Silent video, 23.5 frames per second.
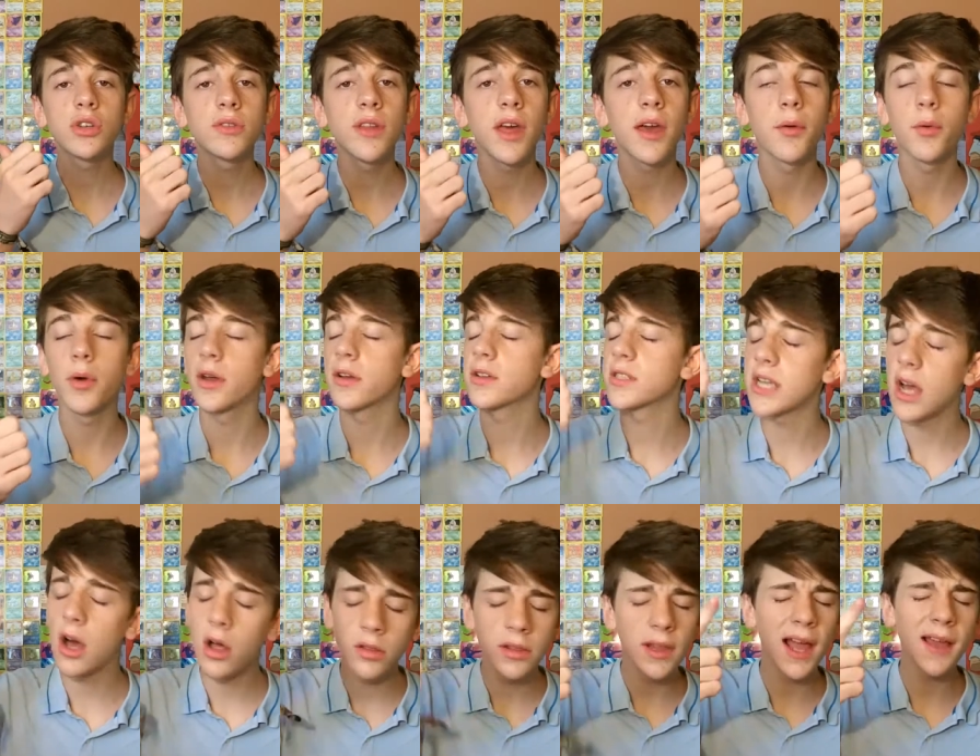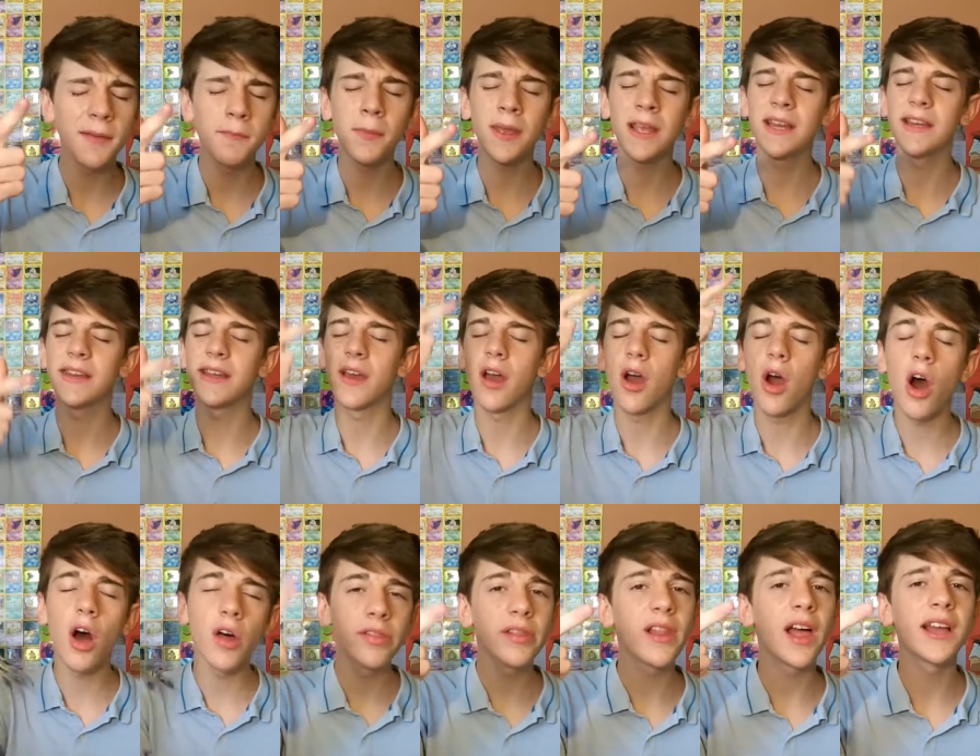networks, online media,
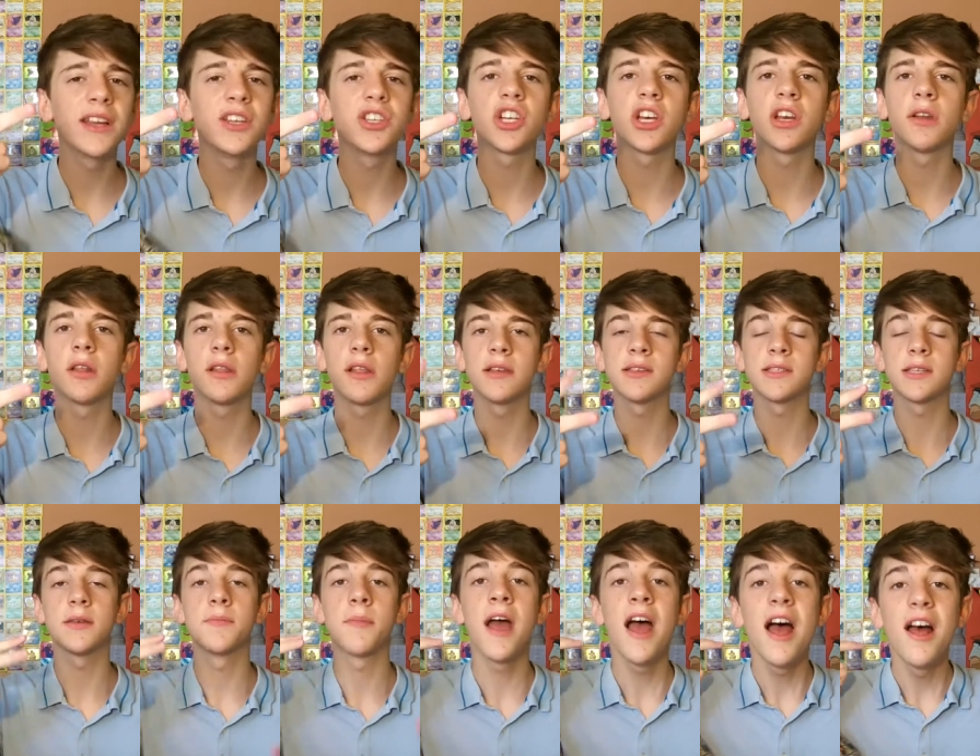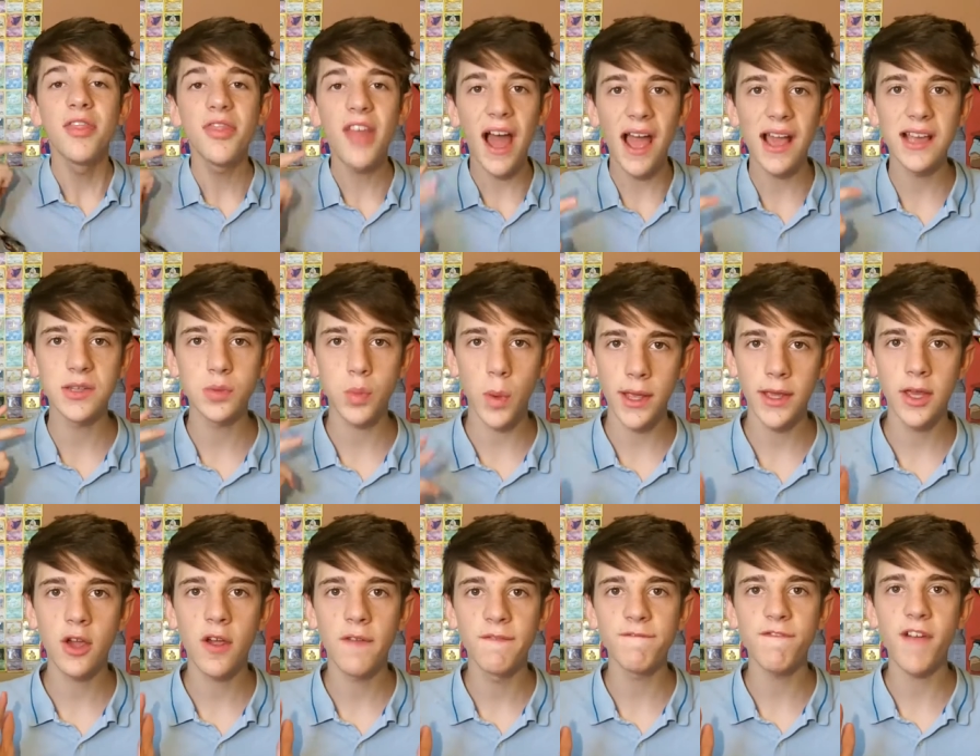online journalism, that is where
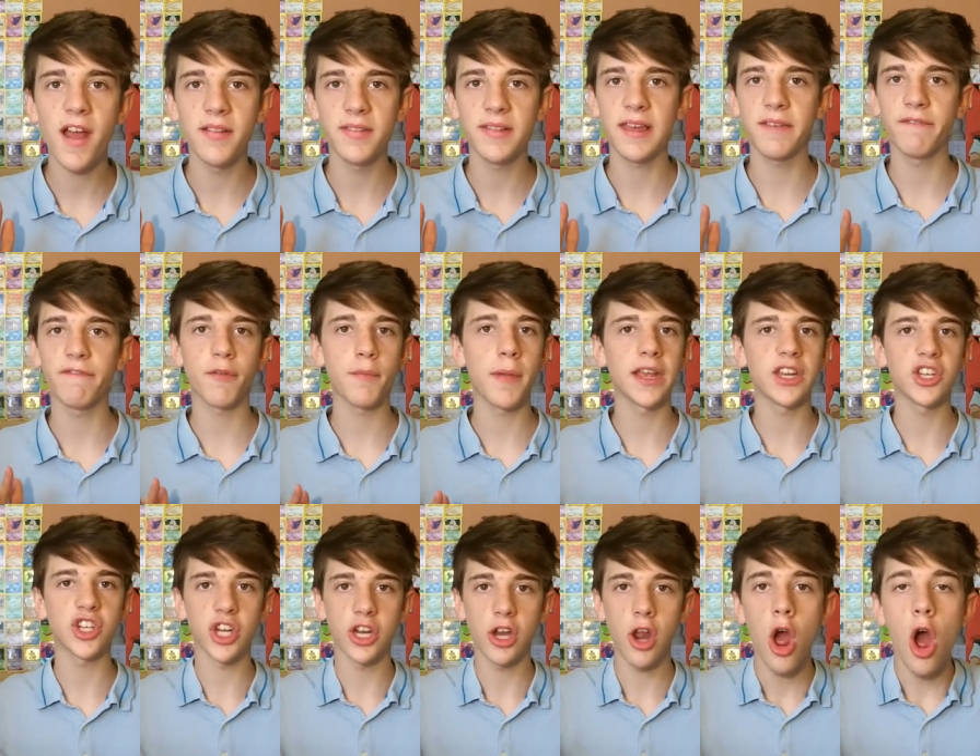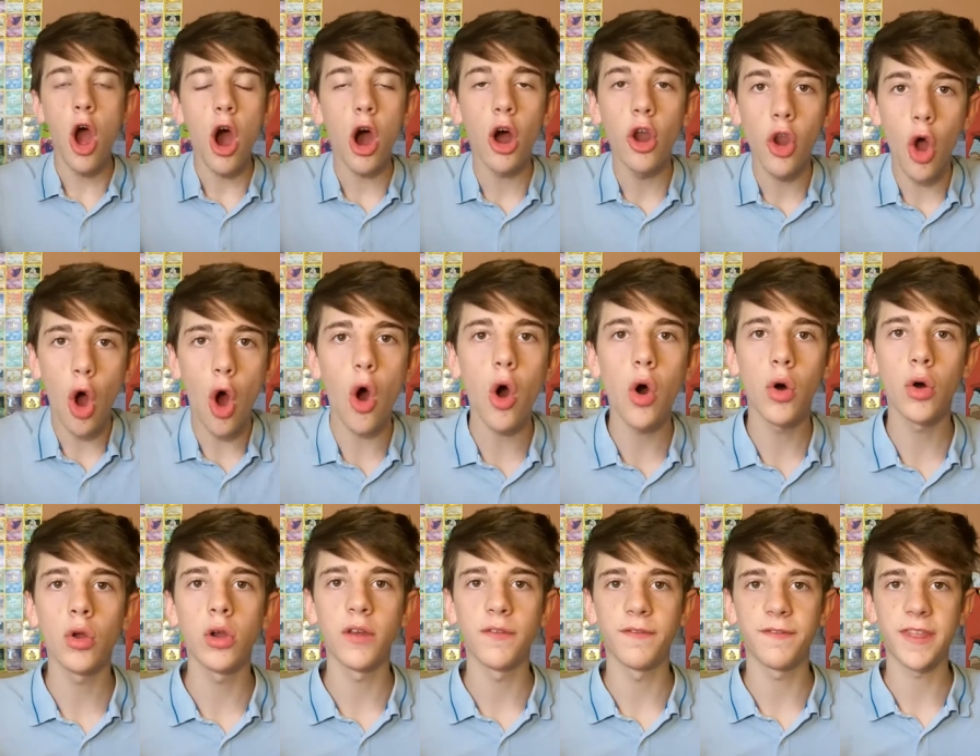you can find the information on
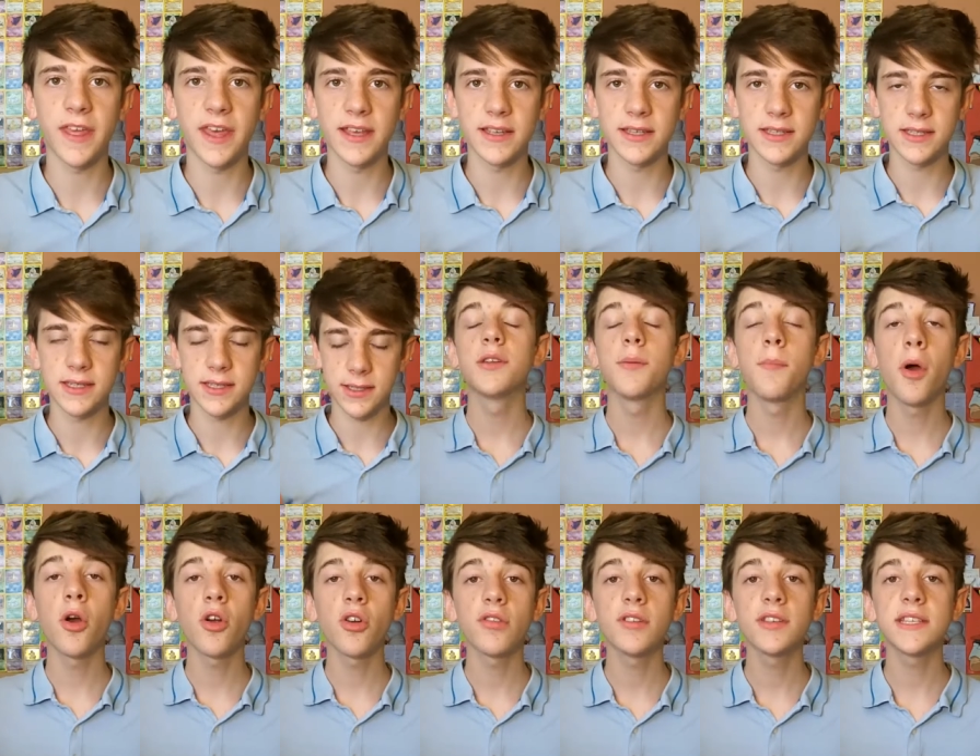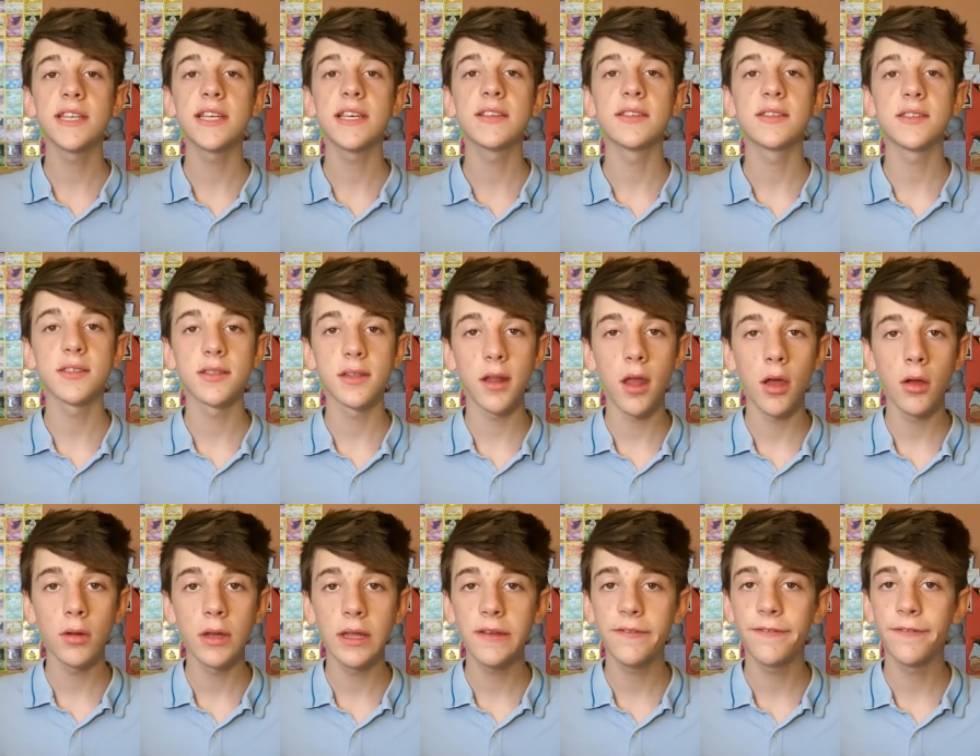all of this. Democracy is
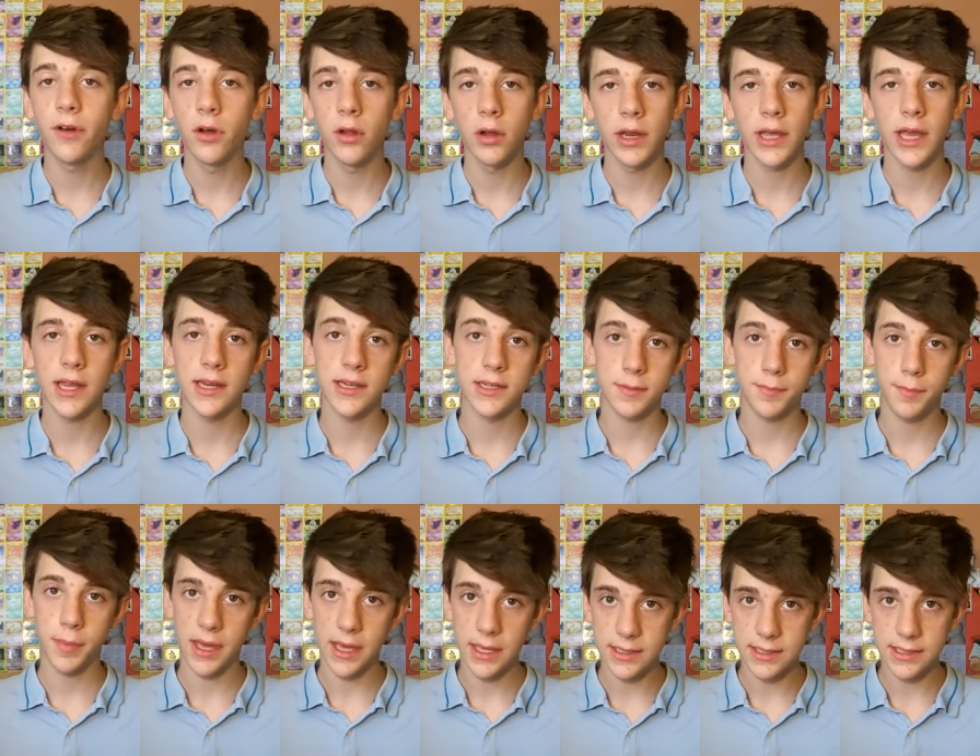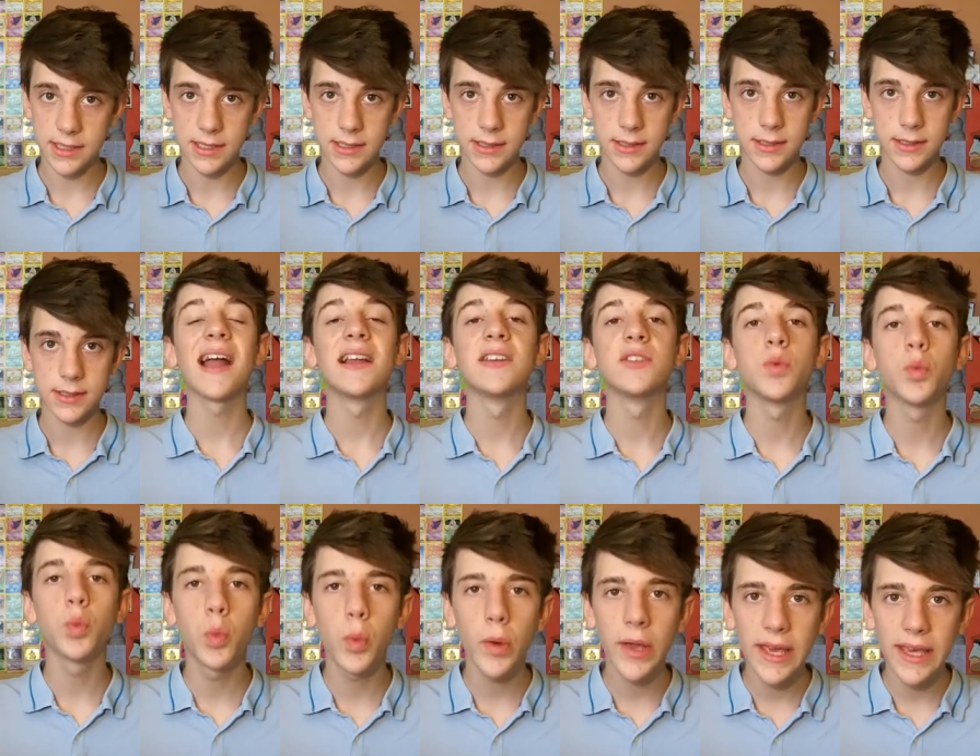slowly falling into pieces, and
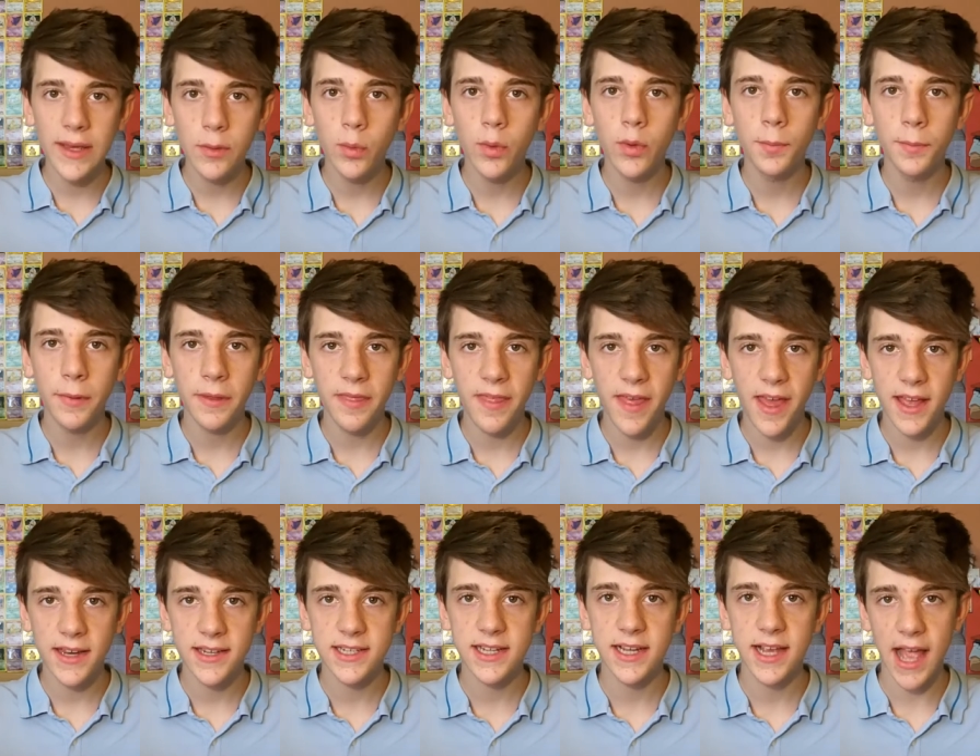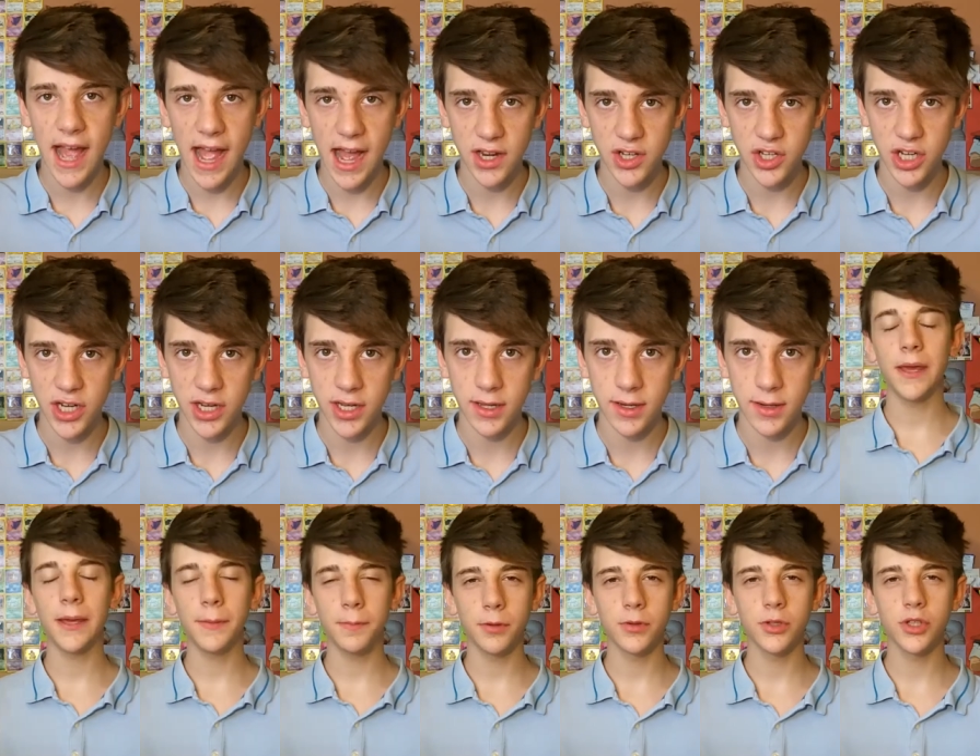we will be there to catch it.
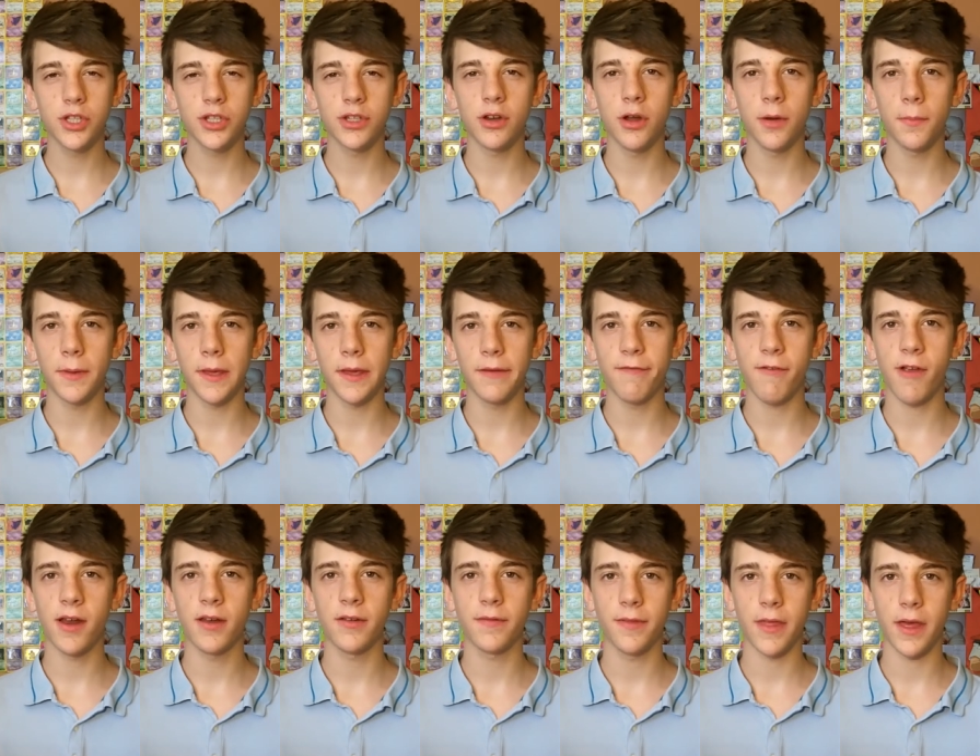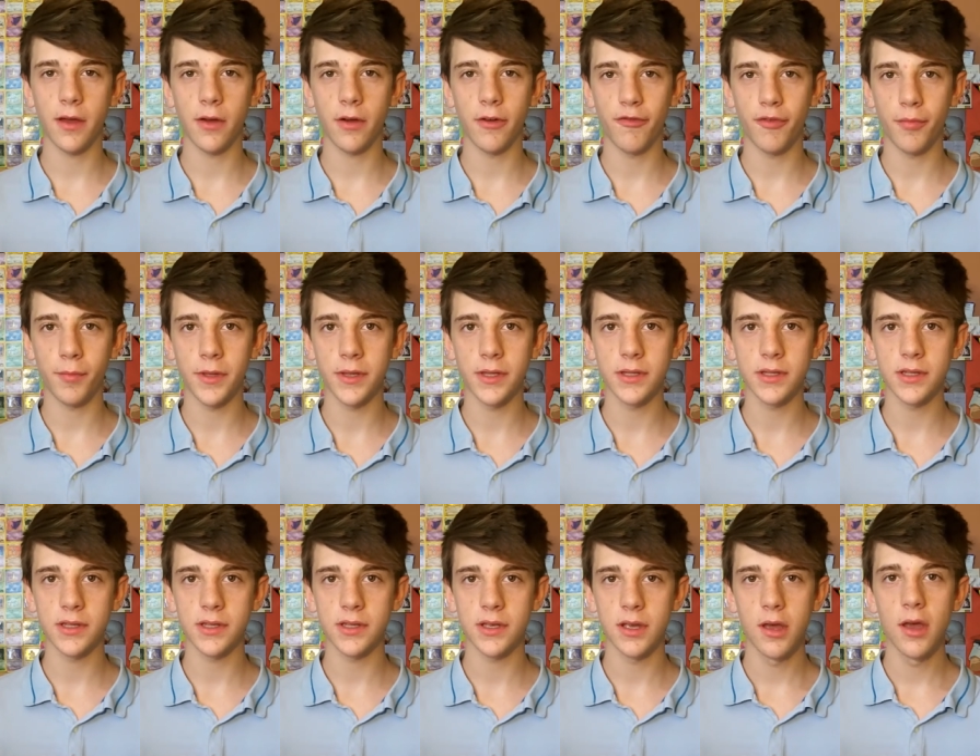People should not be afraid of their
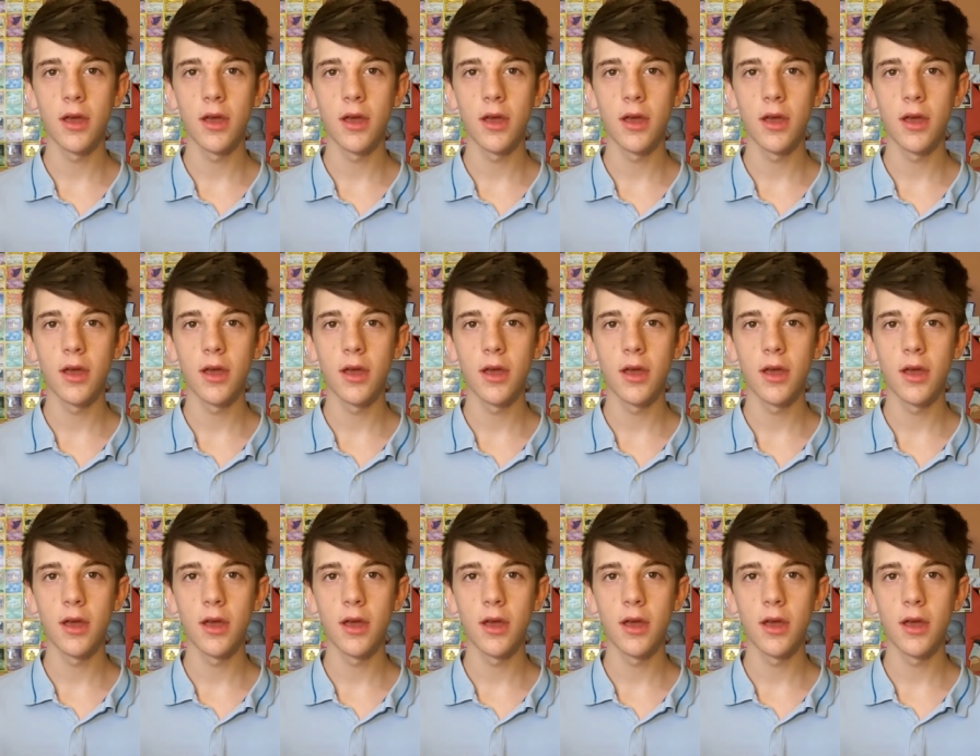governments.